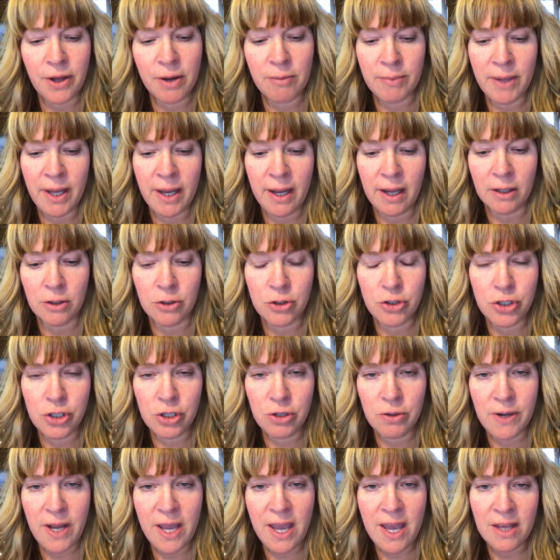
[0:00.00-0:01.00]
I'm like,
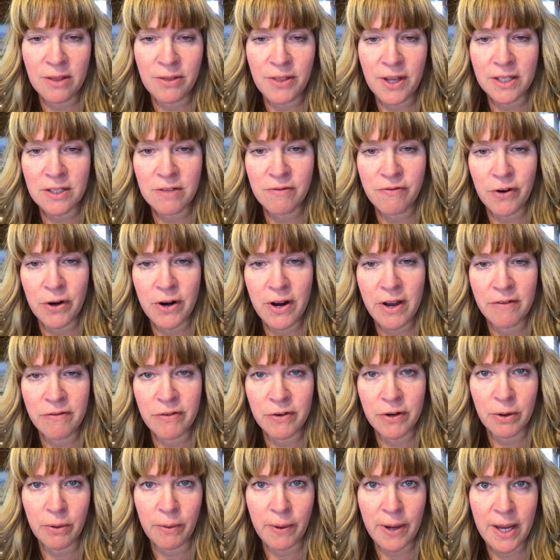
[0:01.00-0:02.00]
June 8th, that's
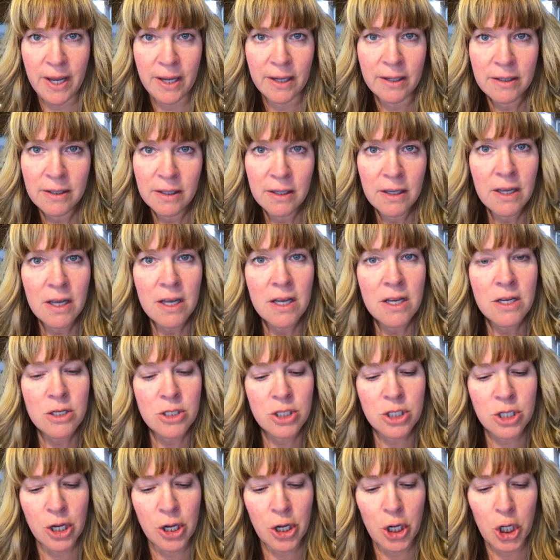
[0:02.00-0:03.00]
forever away.
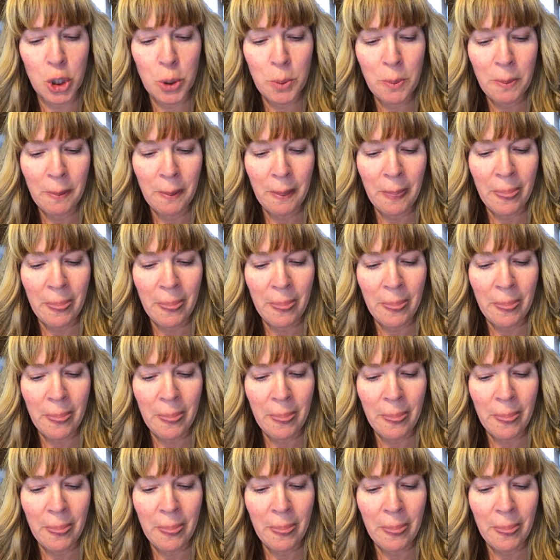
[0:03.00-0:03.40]
So